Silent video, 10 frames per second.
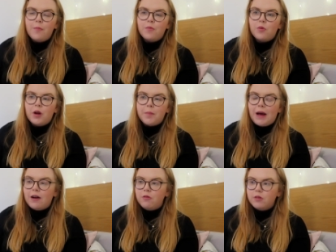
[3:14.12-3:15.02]
so when I'm
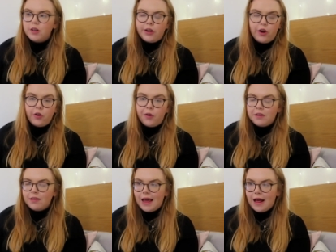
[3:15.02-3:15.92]
out, you know, going
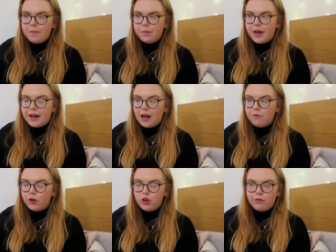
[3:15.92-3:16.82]
to them and like
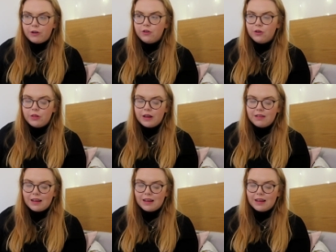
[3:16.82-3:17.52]
rushing around to do things,